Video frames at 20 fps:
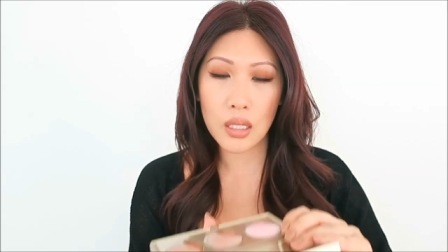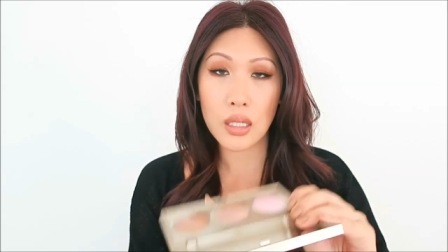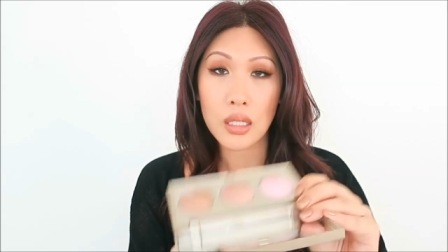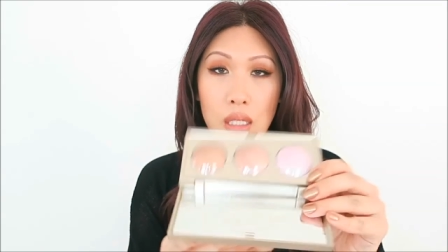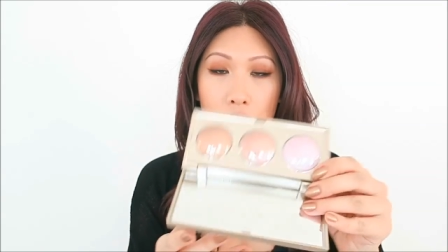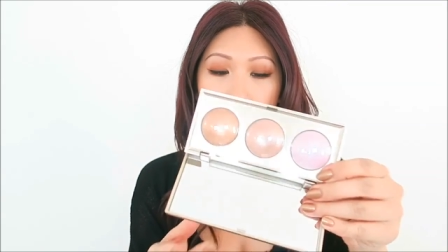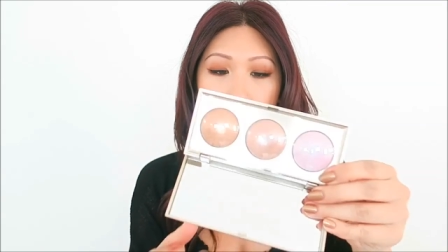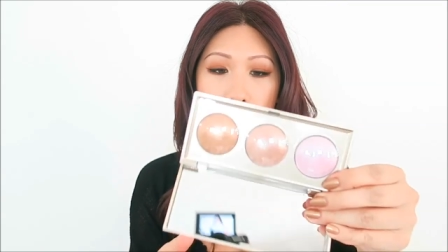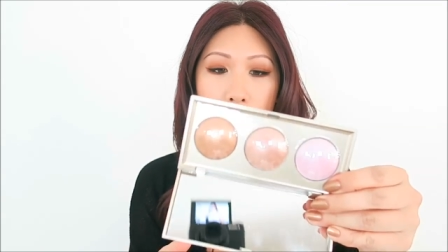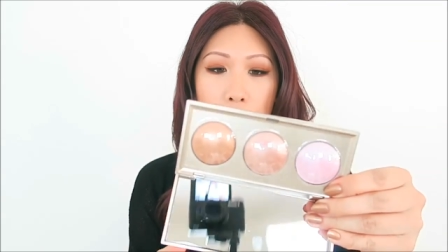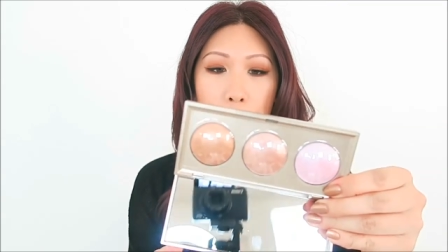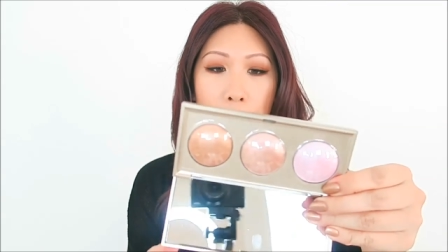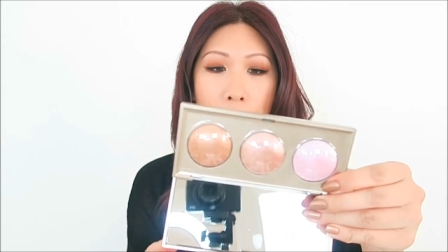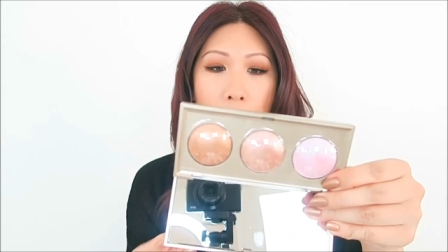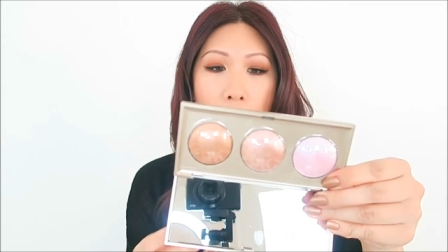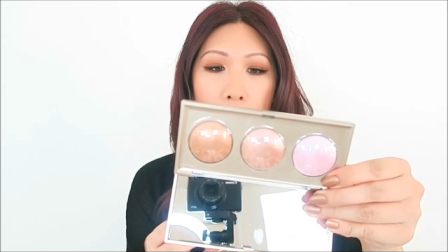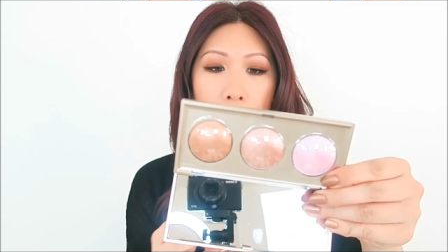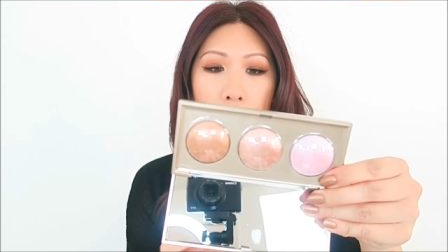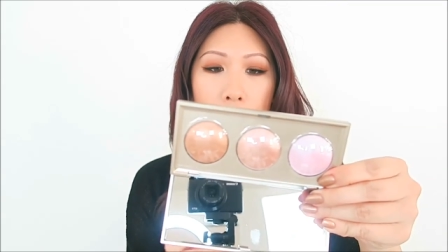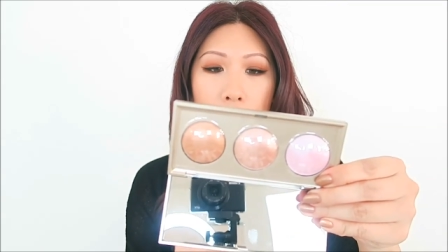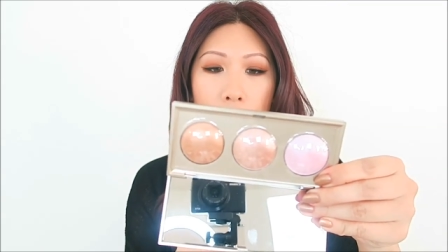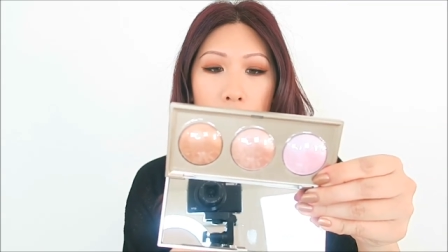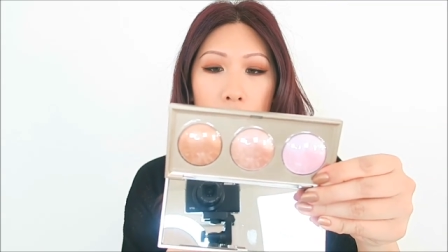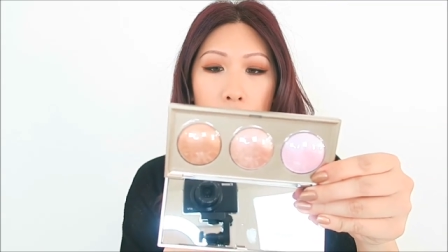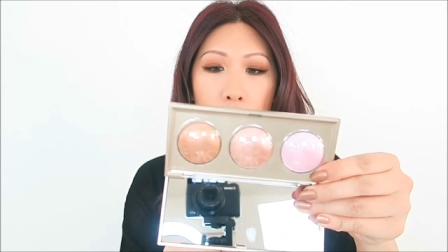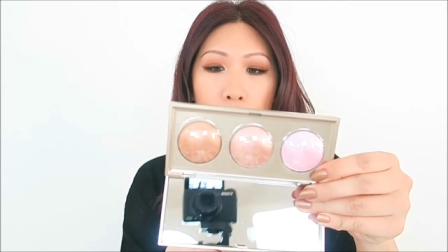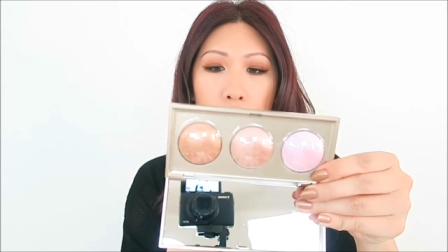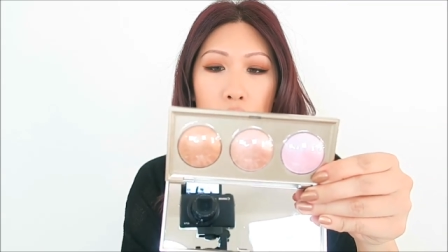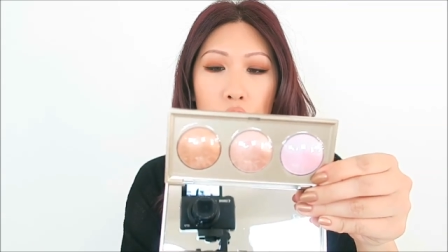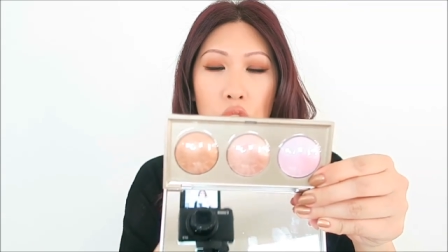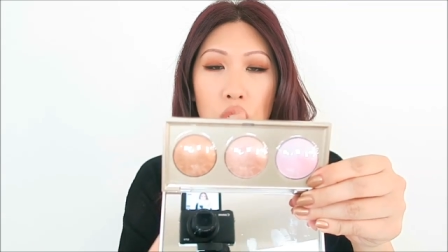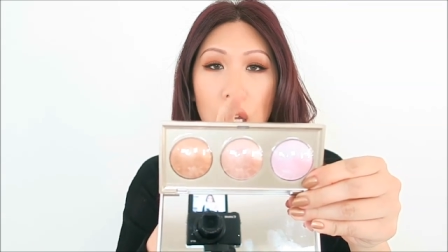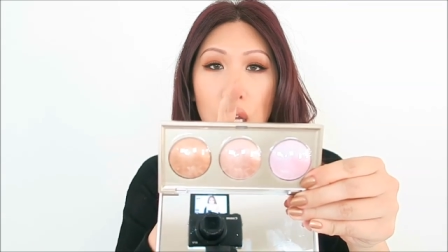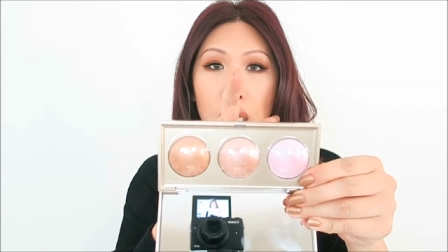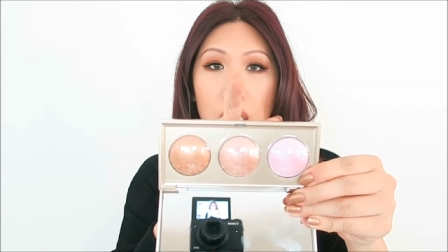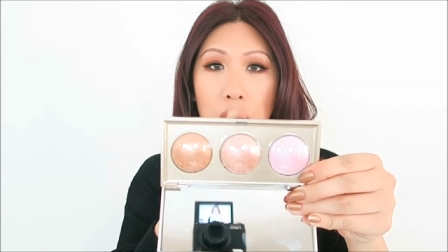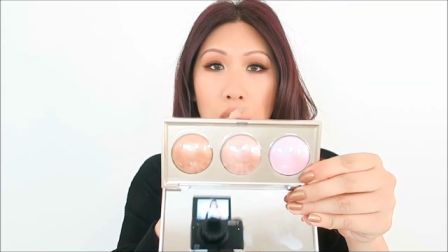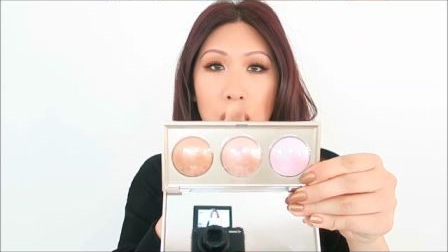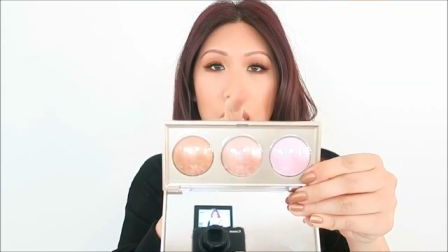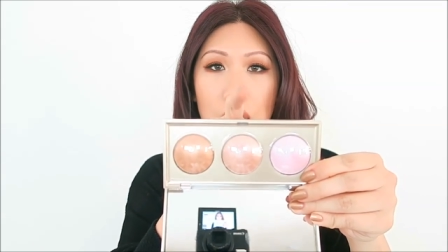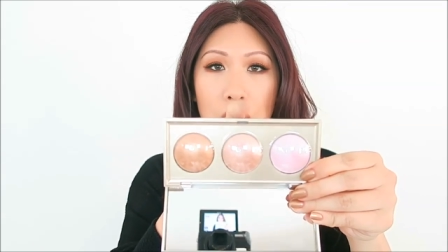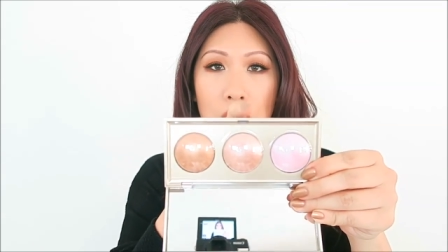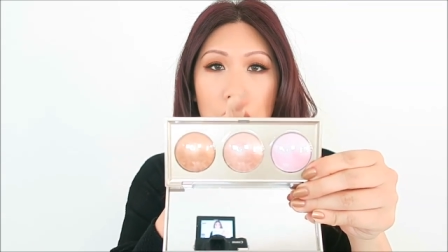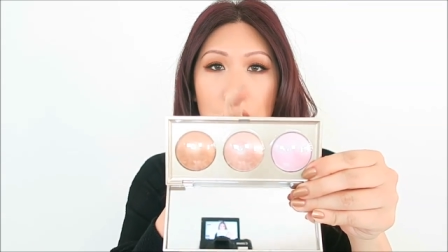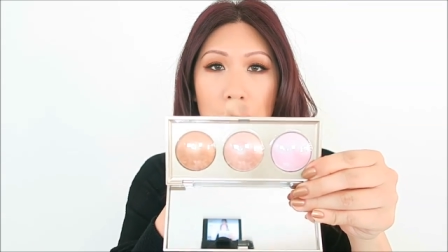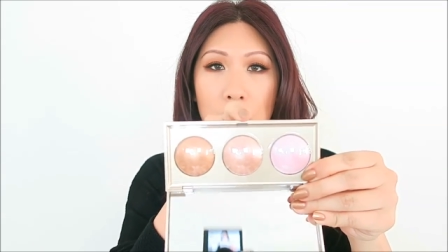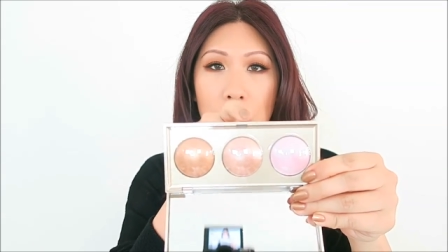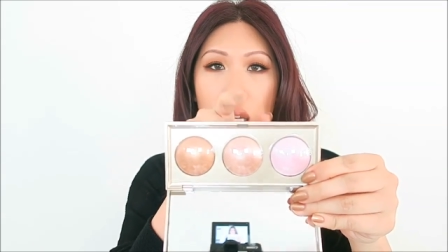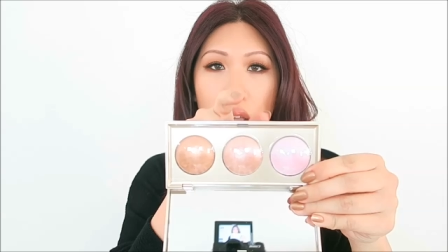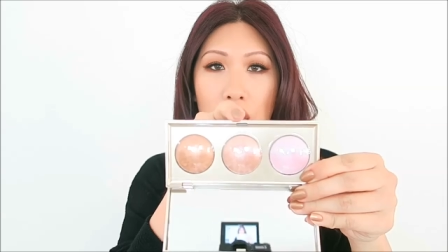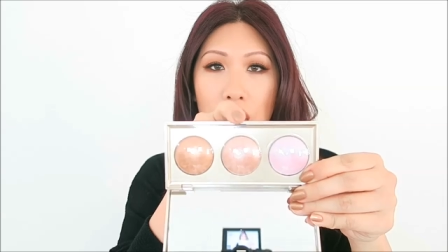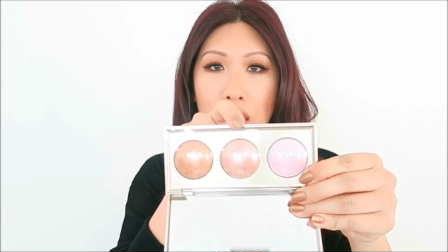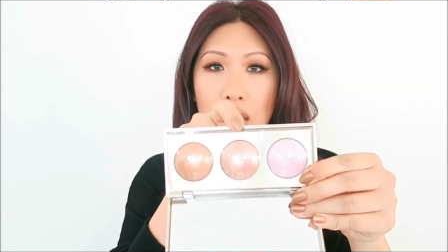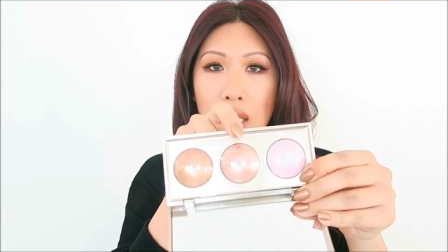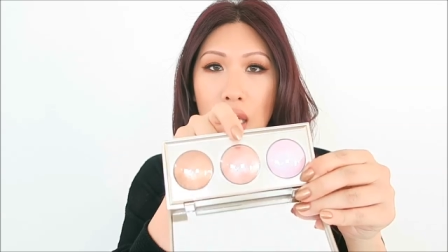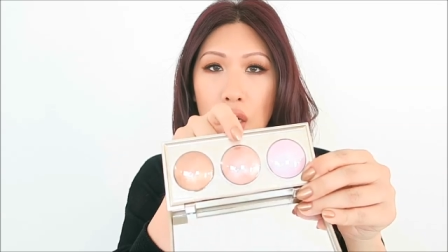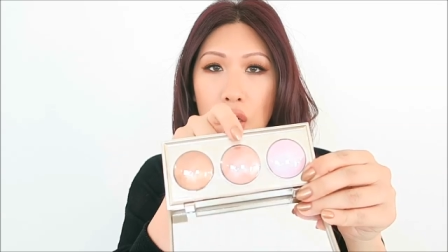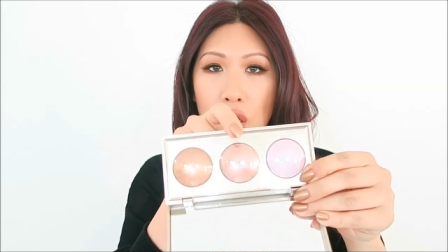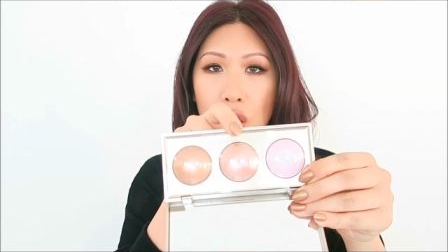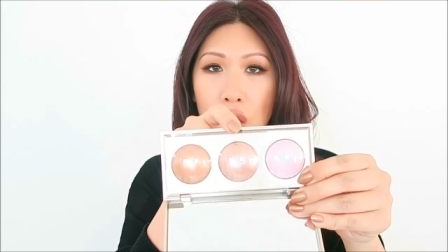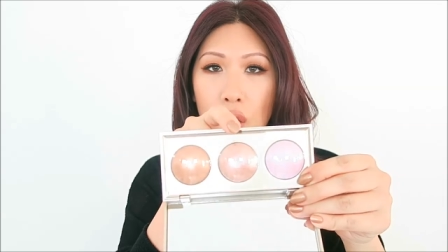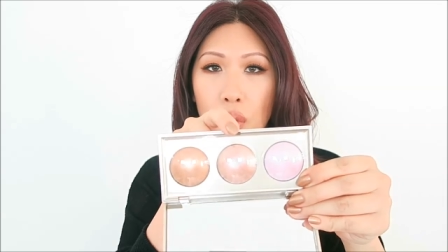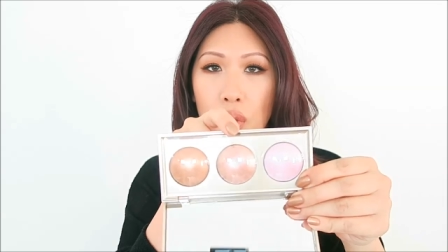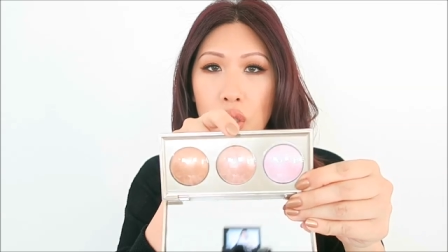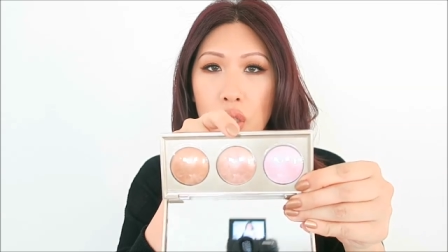Stila palette and I used the shade Kitten in the center,